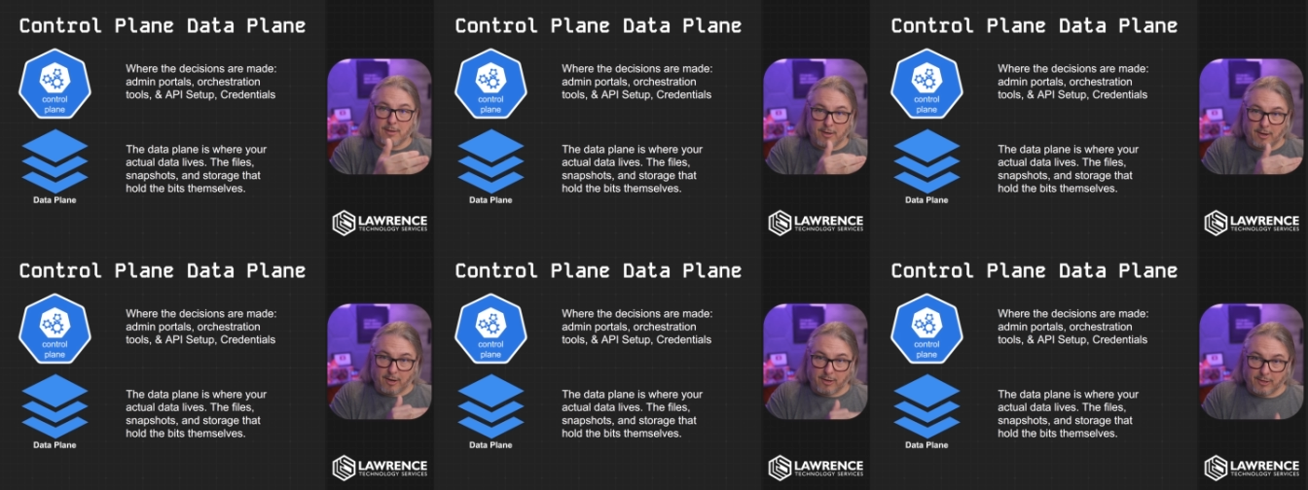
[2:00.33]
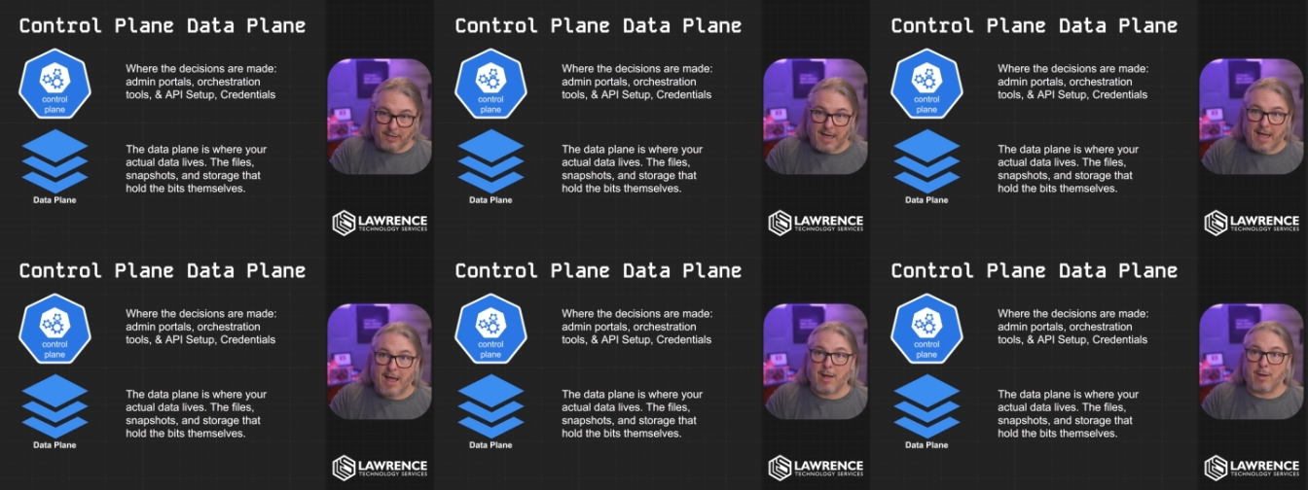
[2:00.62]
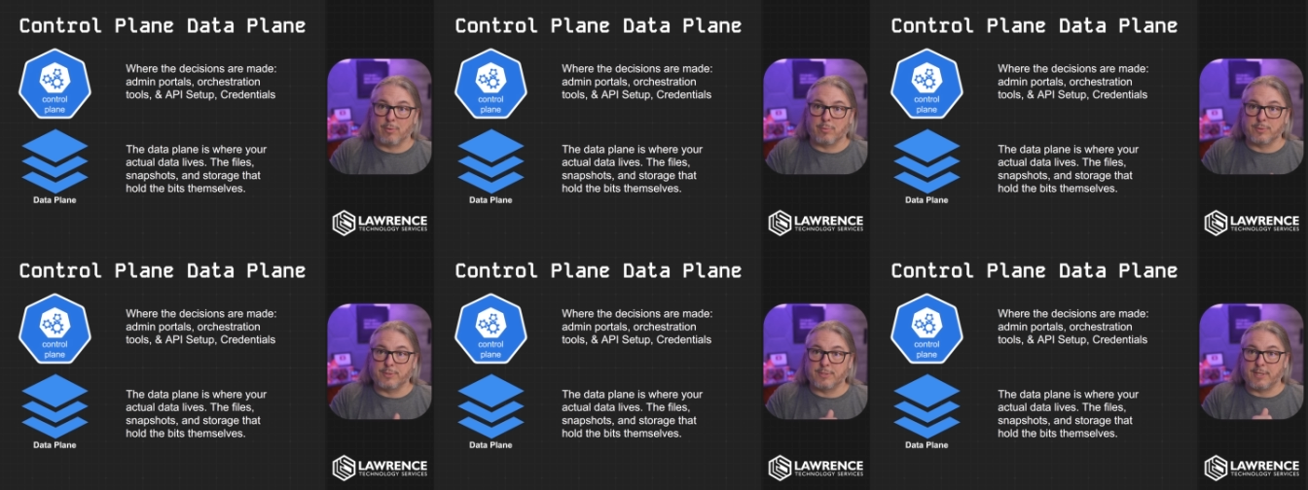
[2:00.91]

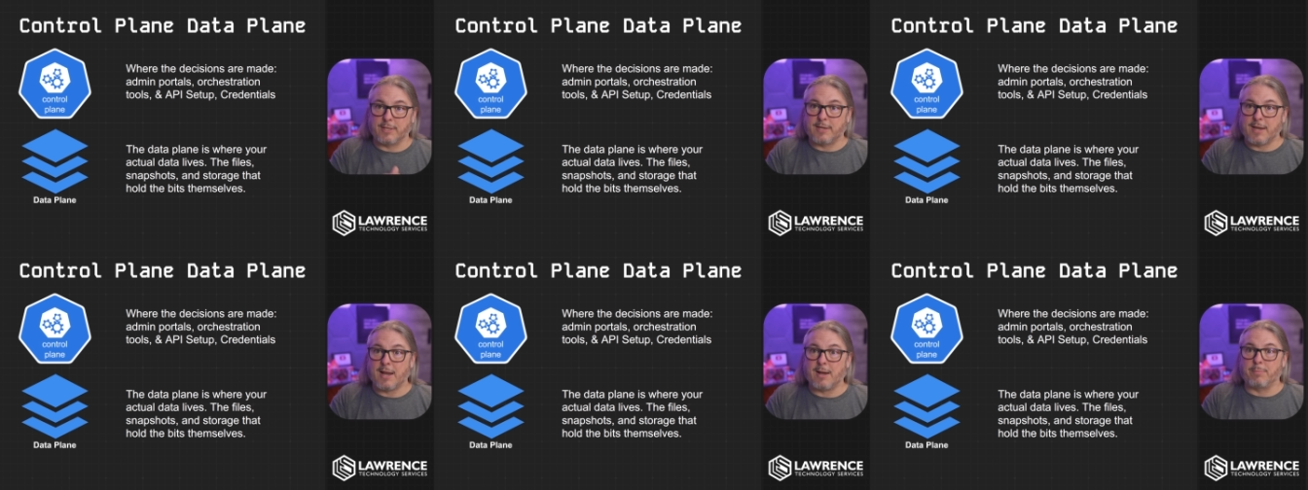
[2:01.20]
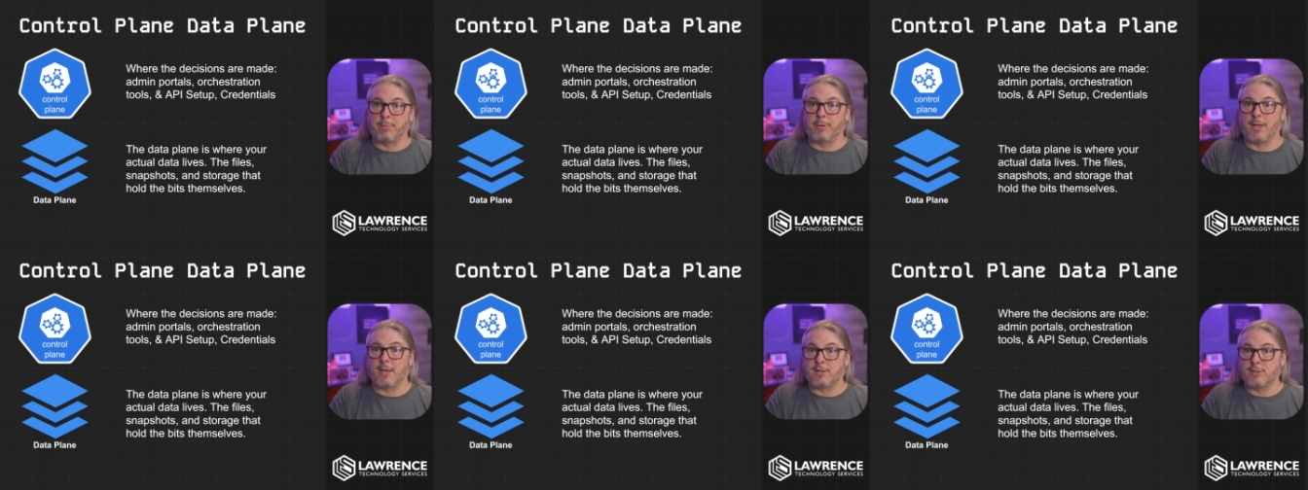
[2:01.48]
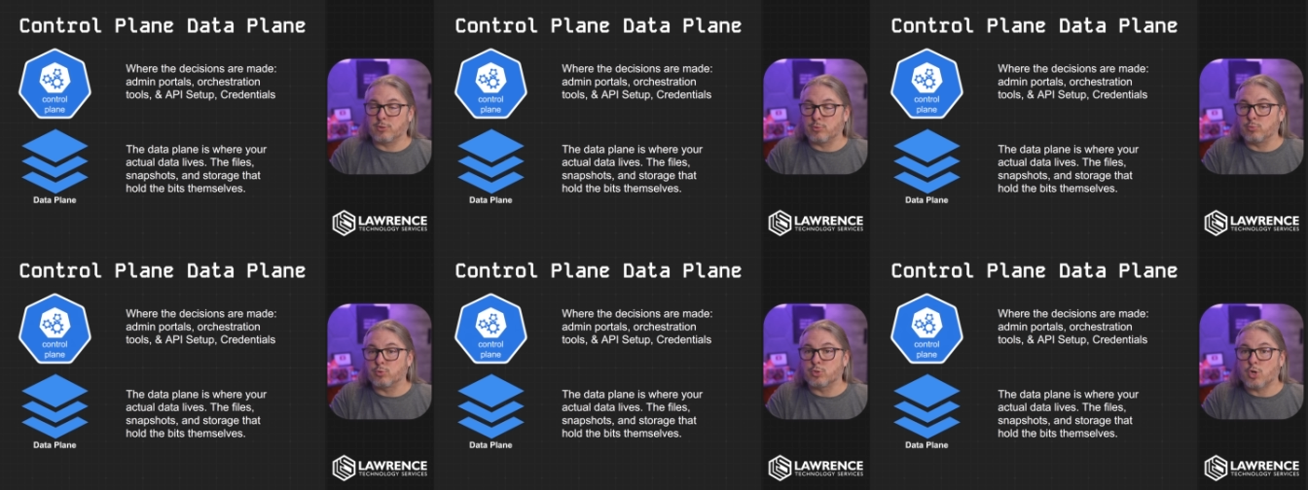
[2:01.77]
allows the data plane
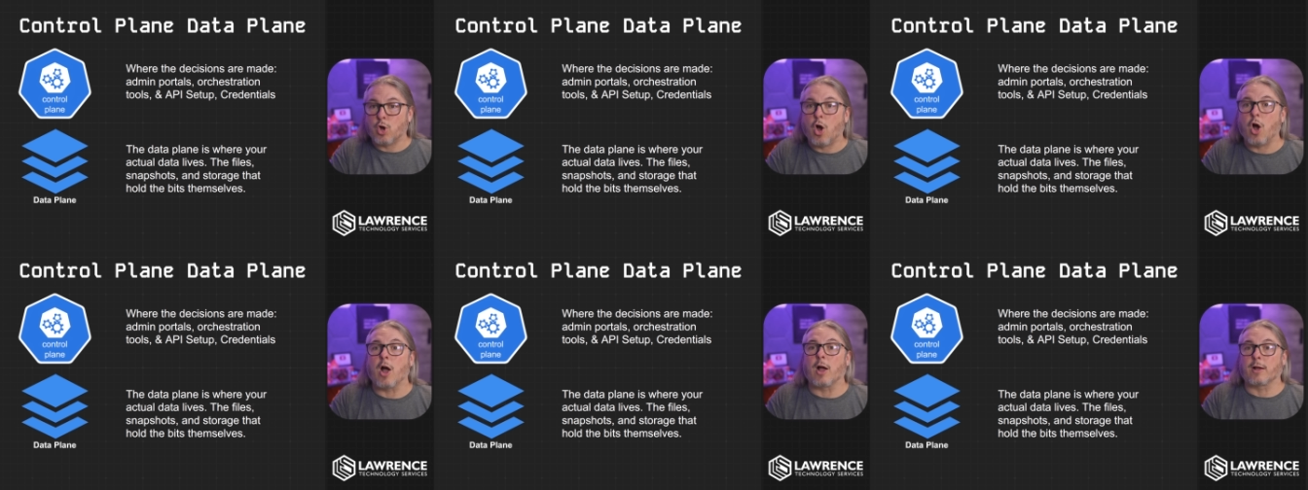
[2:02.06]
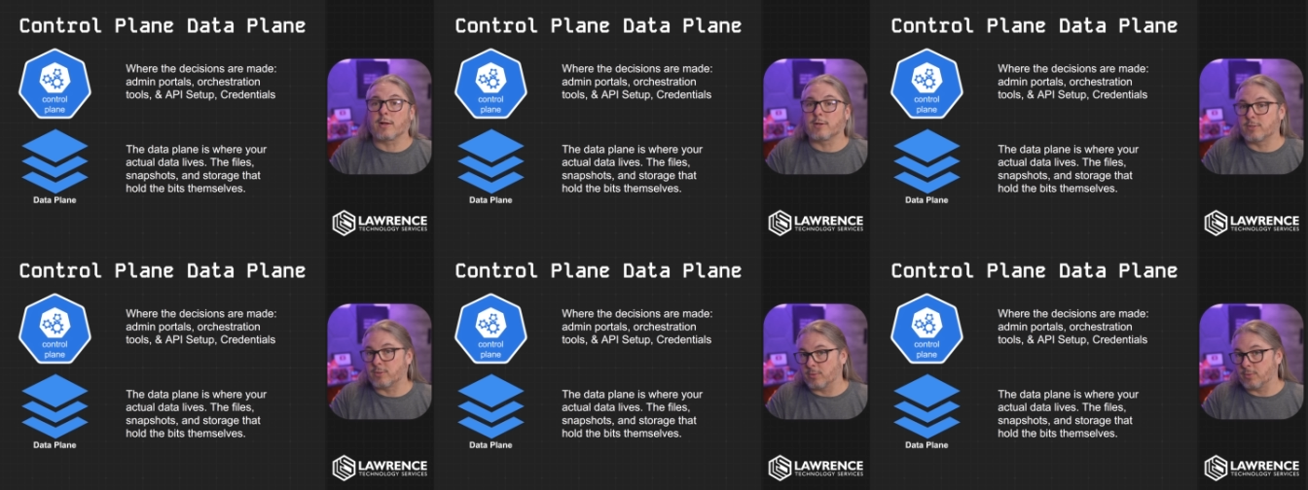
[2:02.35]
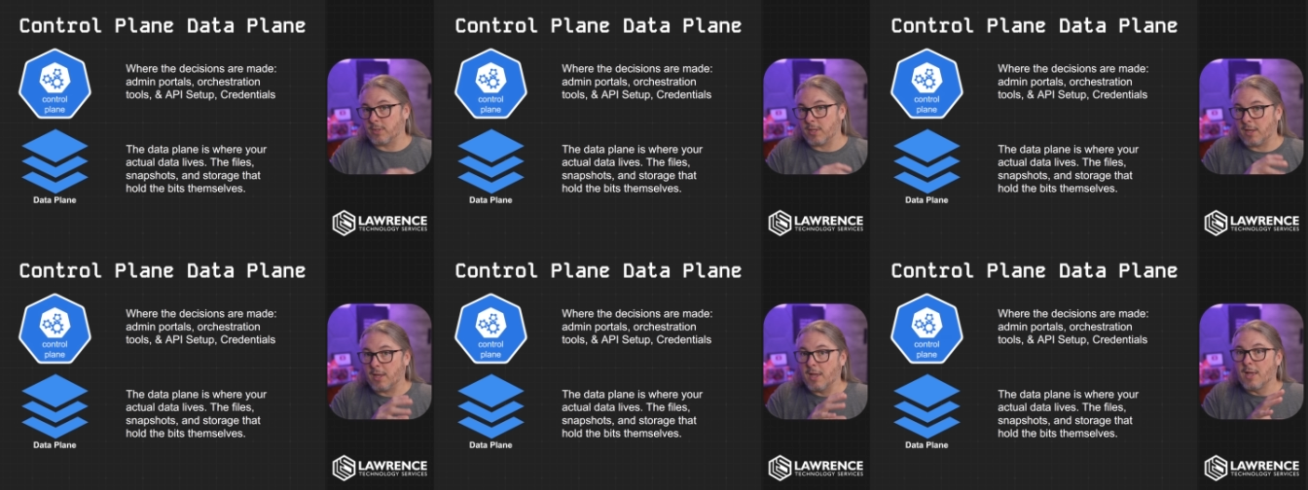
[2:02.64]
to talk. So
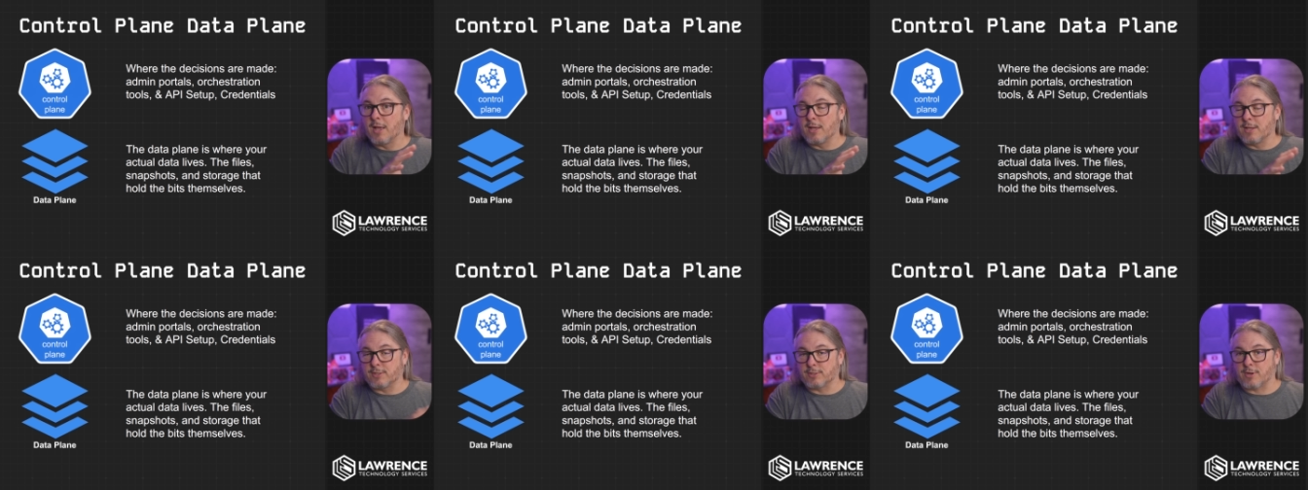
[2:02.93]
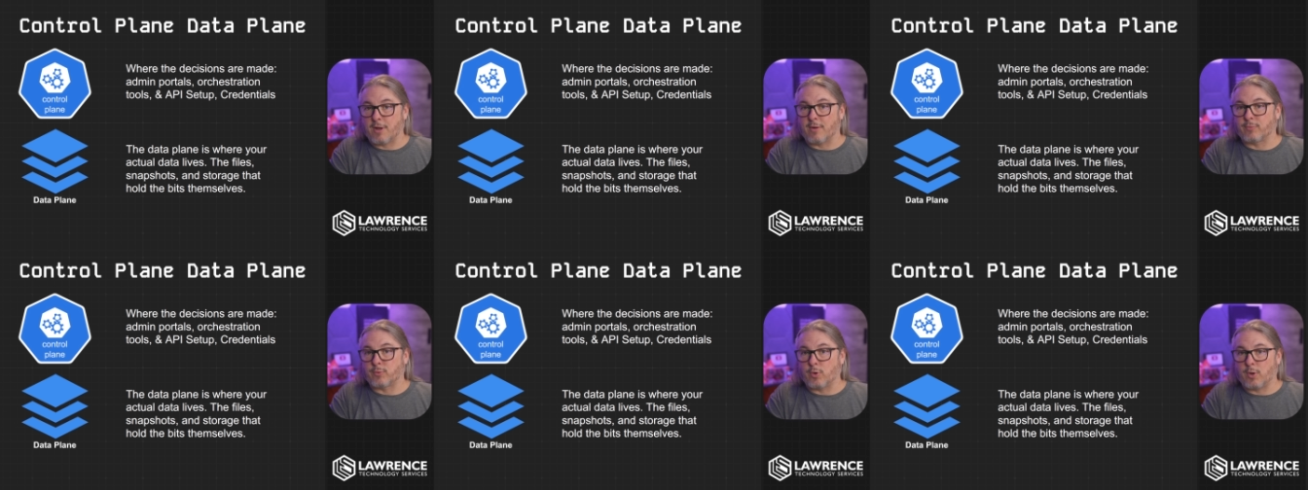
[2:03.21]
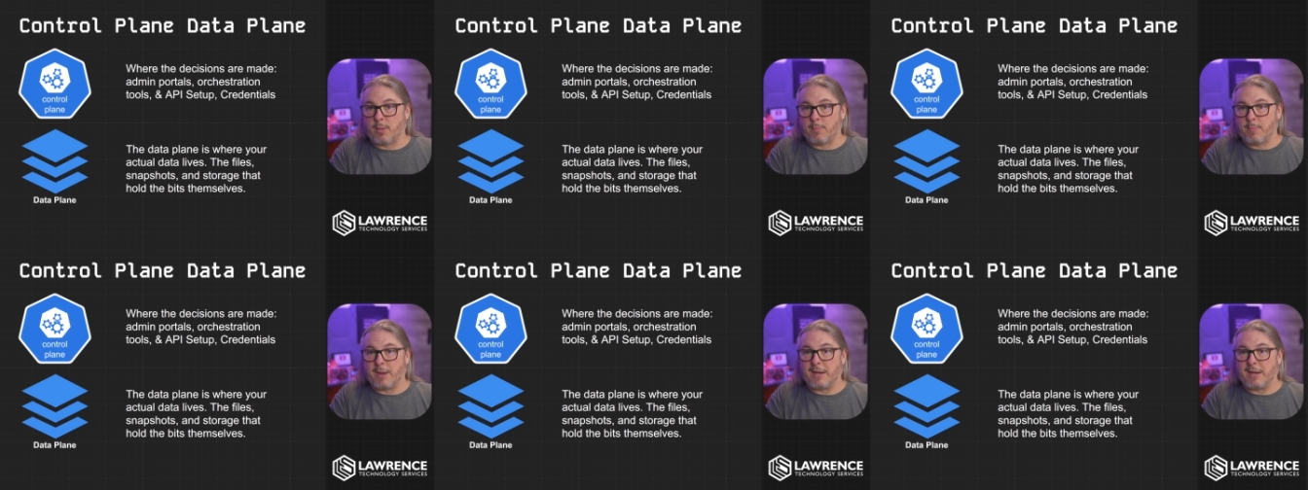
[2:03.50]
the software that